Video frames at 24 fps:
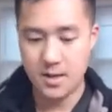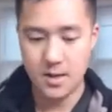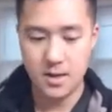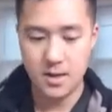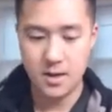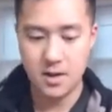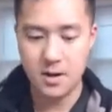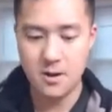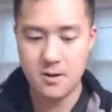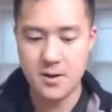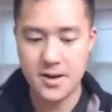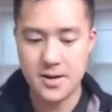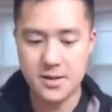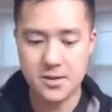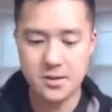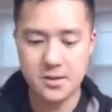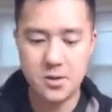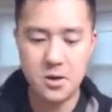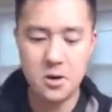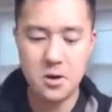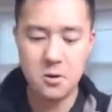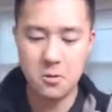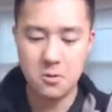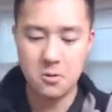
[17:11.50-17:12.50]
Alright,
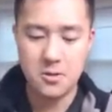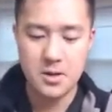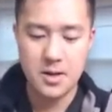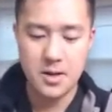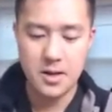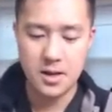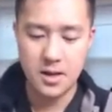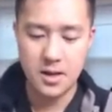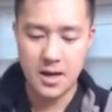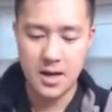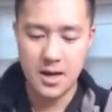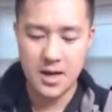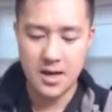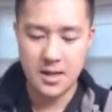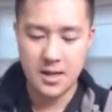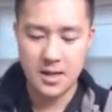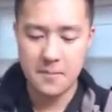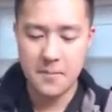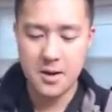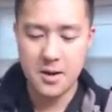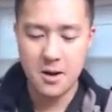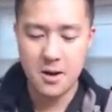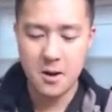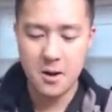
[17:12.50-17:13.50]
so uh, let
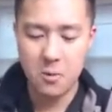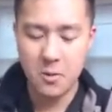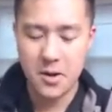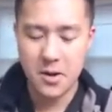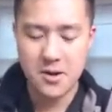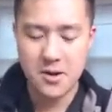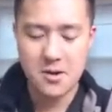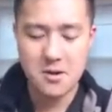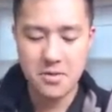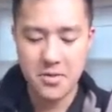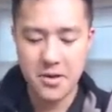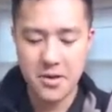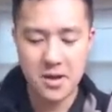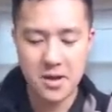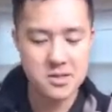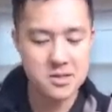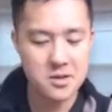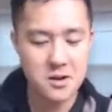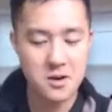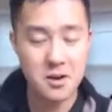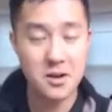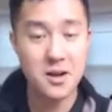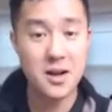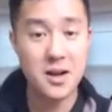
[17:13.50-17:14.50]
me know what your thoughts
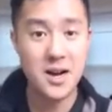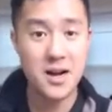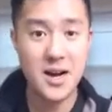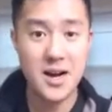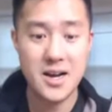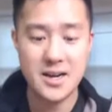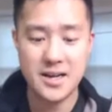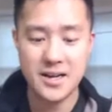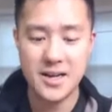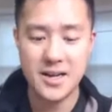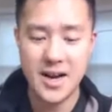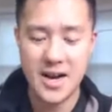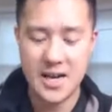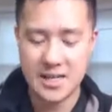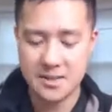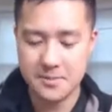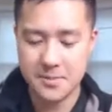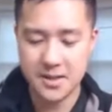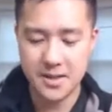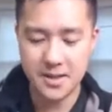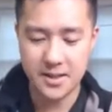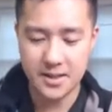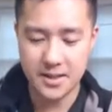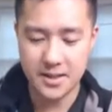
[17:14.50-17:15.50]
are on
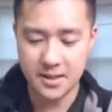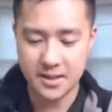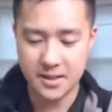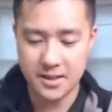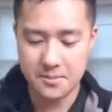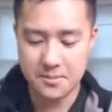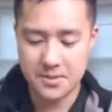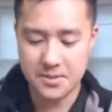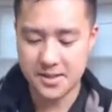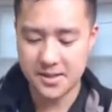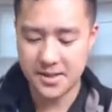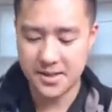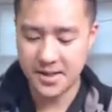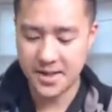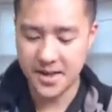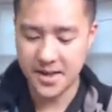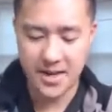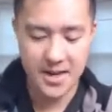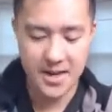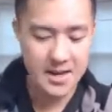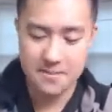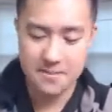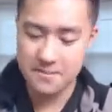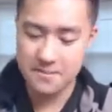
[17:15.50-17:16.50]
Cosmic Eclipse.
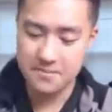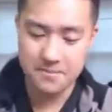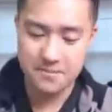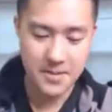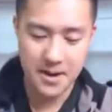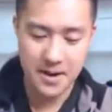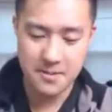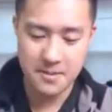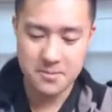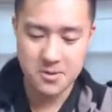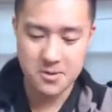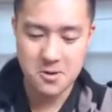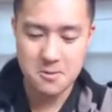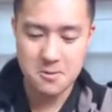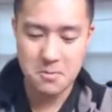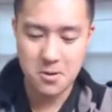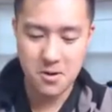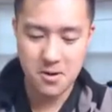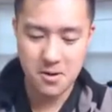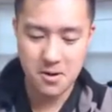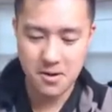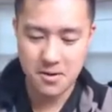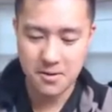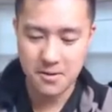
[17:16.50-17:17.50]
I'm, I'm
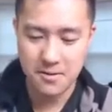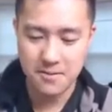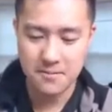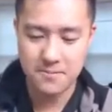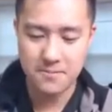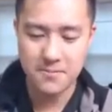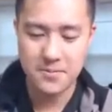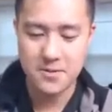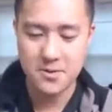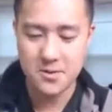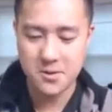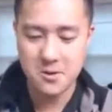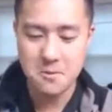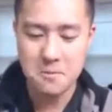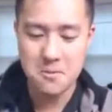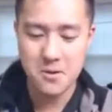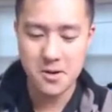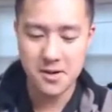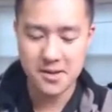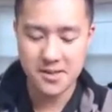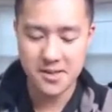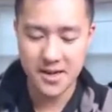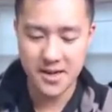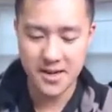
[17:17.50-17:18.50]
super, super
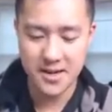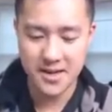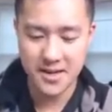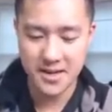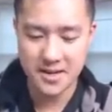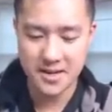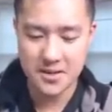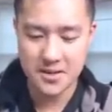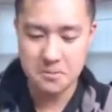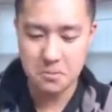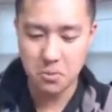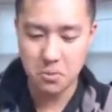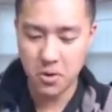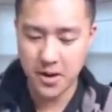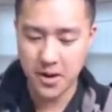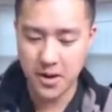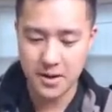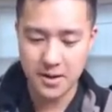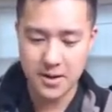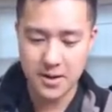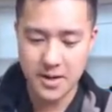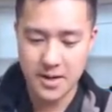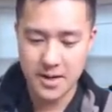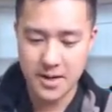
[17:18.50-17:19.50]
excited at this point.
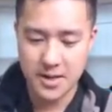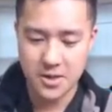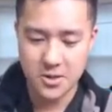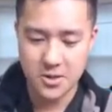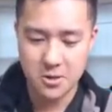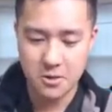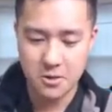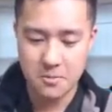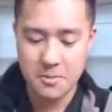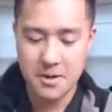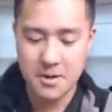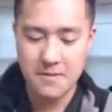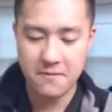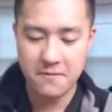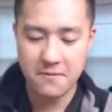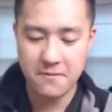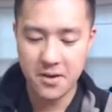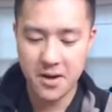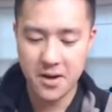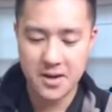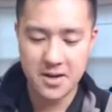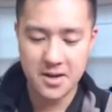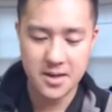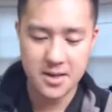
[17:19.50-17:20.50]
Should be
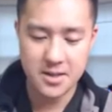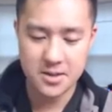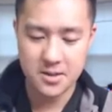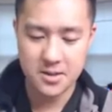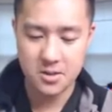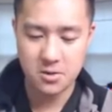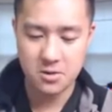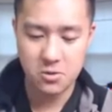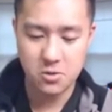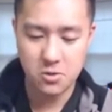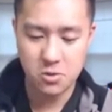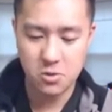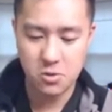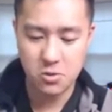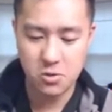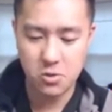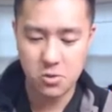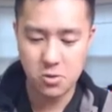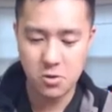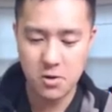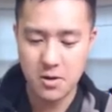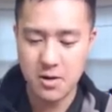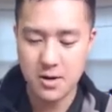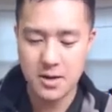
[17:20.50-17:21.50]
fun to,